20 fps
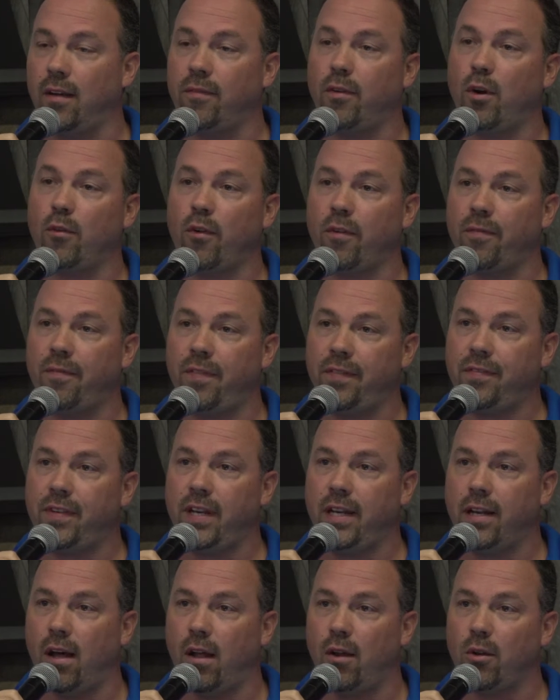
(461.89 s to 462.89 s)
of over
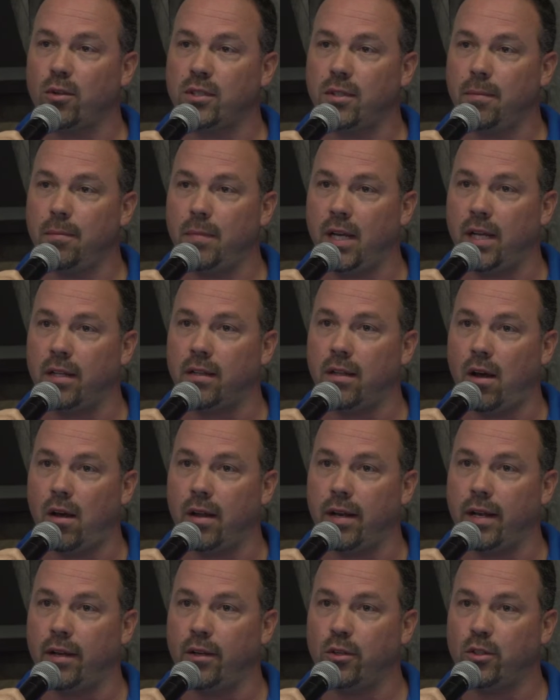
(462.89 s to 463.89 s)
$50 a month
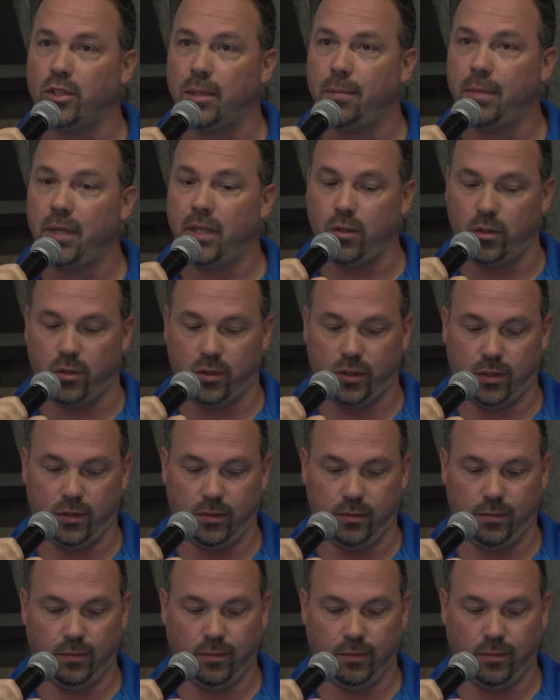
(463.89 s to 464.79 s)
on energy bills.